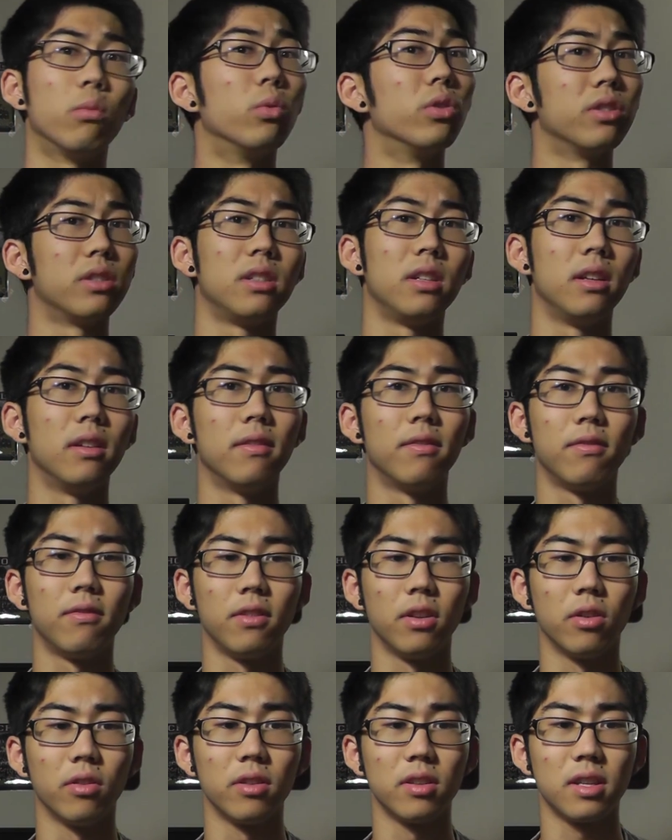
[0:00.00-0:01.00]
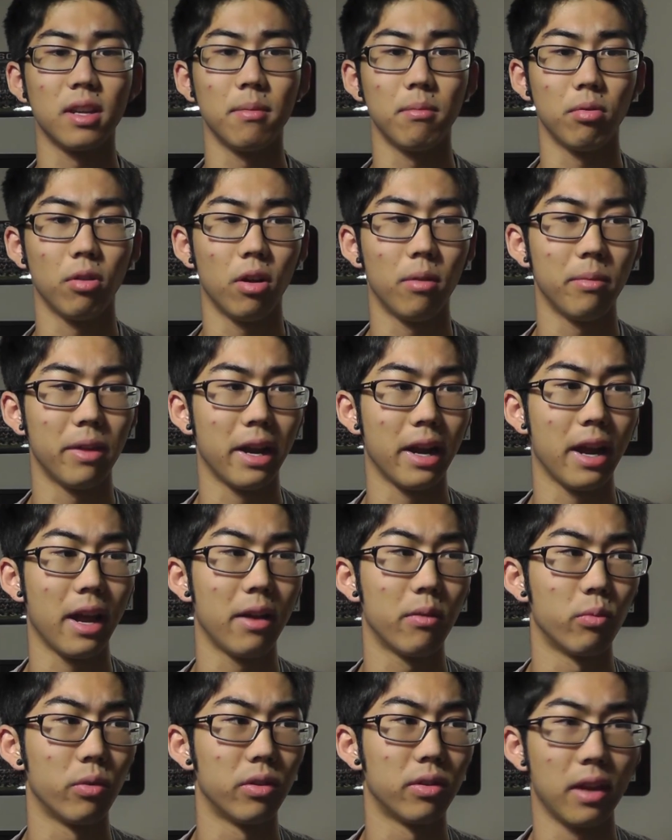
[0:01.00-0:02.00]
We'll see if the same problem that I
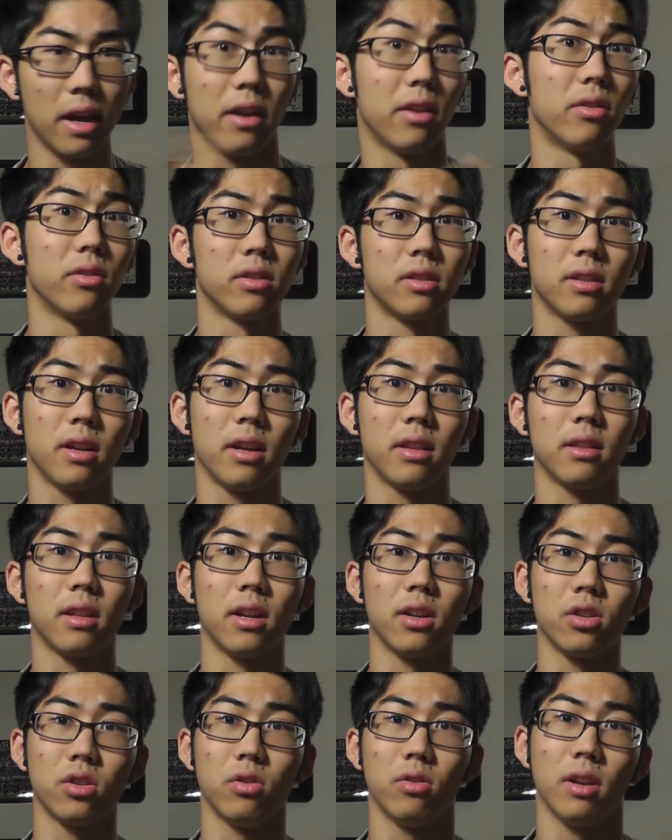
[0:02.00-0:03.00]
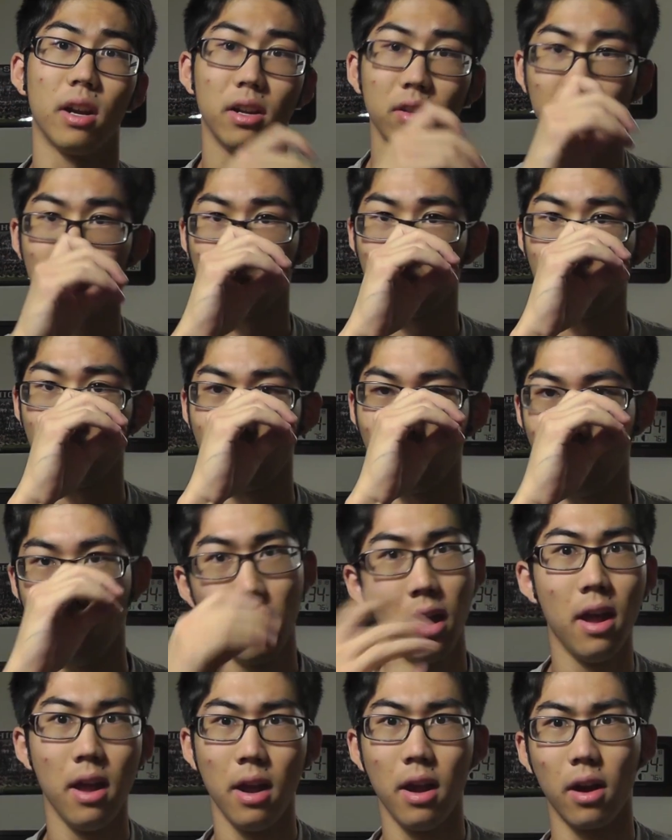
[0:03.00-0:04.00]
had with that other set that I showed you guys earlier
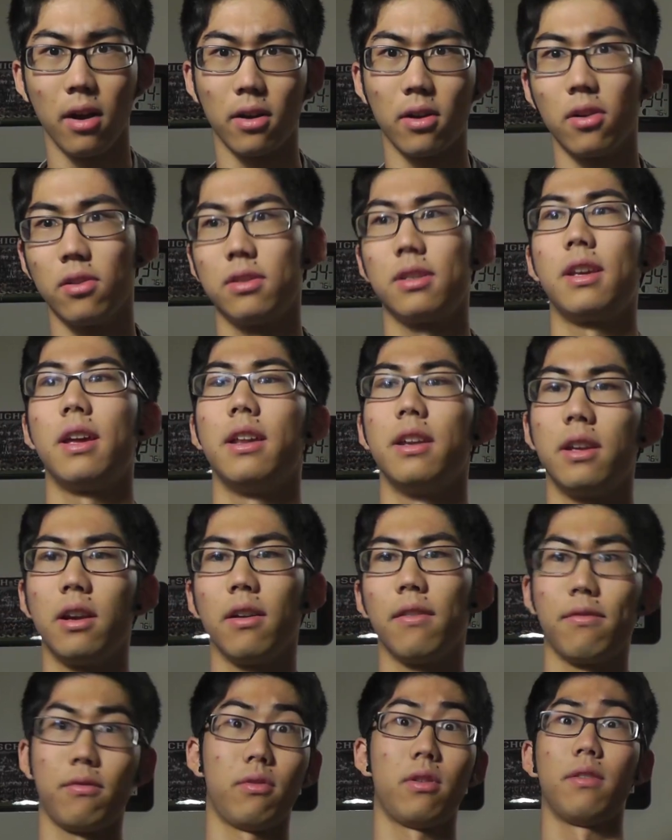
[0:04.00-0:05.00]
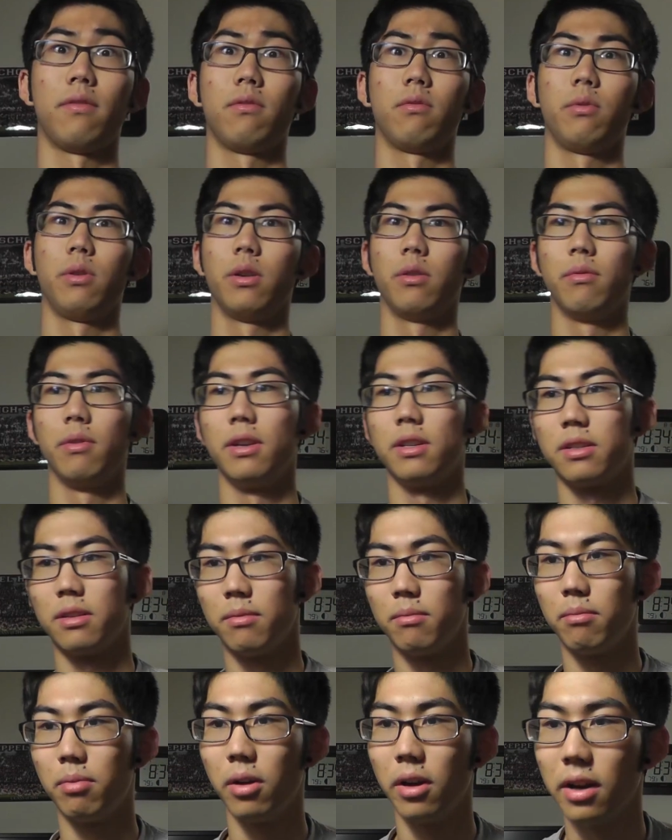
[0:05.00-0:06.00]
occurs again here for whatever weird
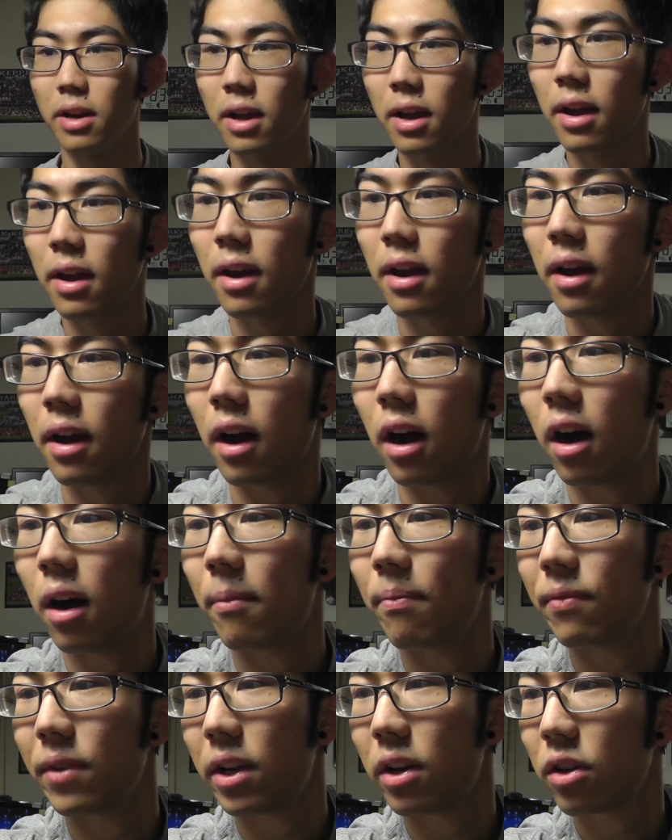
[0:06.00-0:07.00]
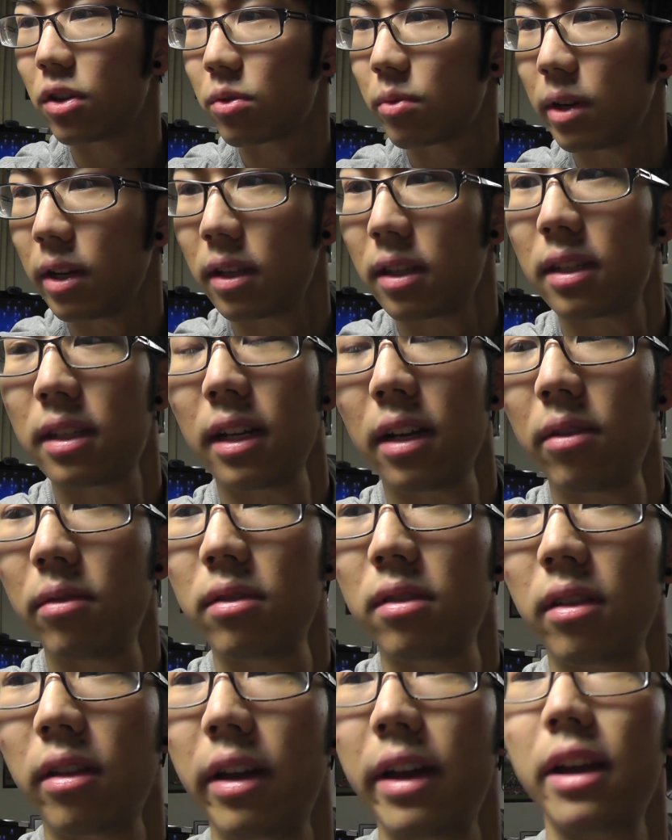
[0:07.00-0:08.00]
reason. But here's what it
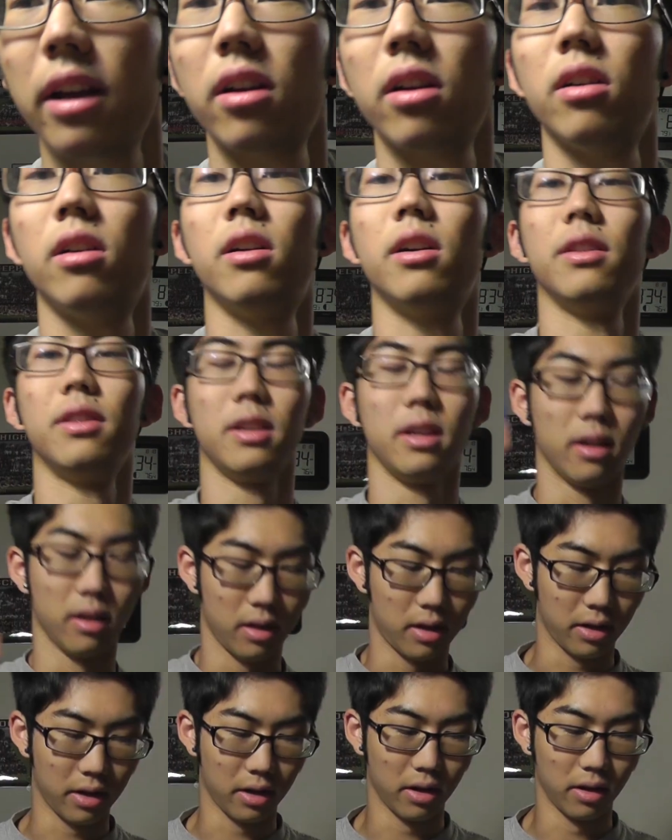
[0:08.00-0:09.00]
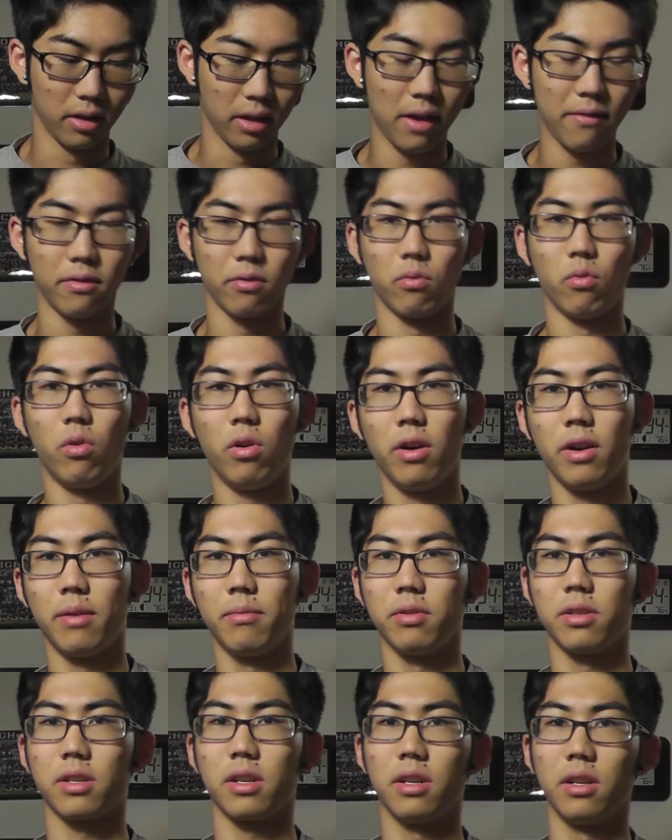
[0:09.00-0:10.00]
sounds like on an 11.1.
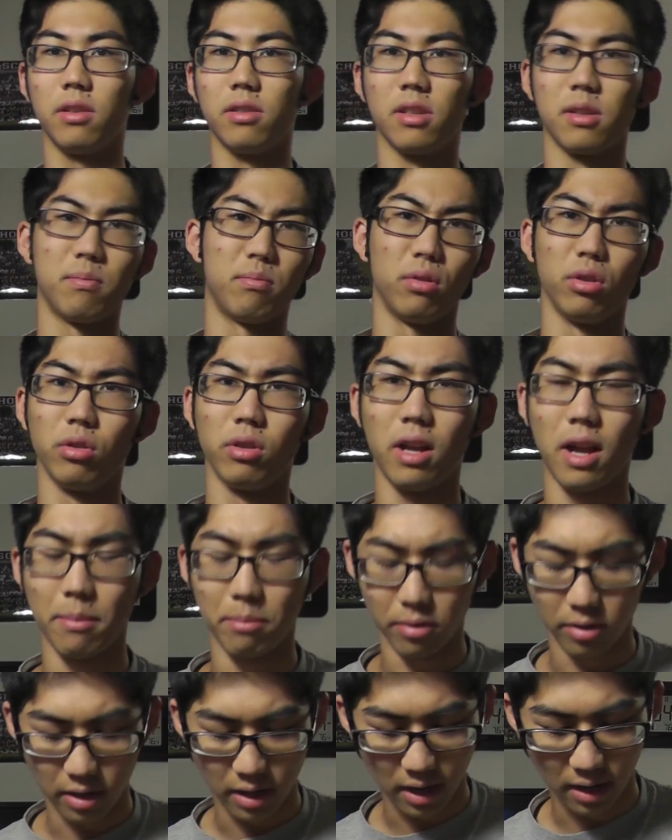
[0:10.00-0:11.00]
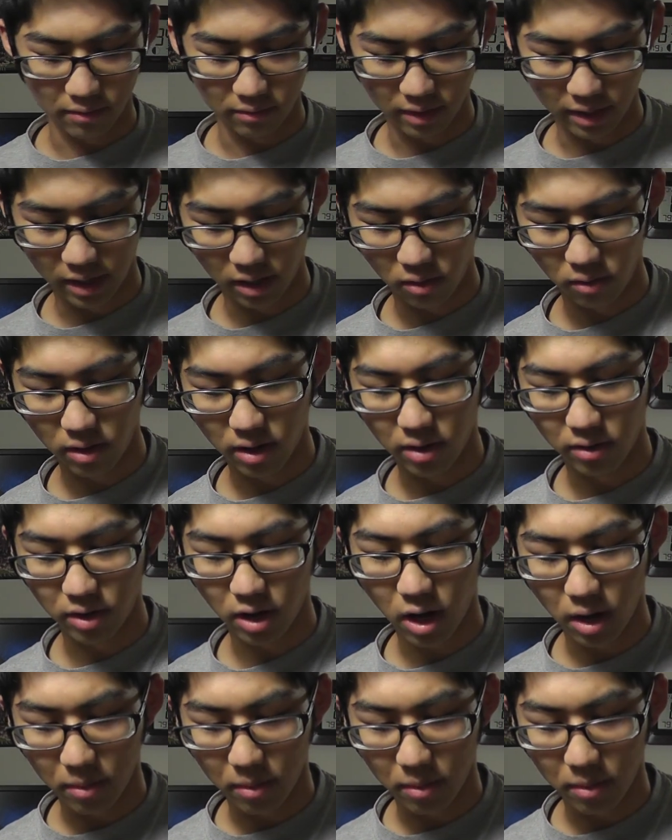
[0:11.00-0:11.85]
I'm just going to use this blue LiPo that I have laying around.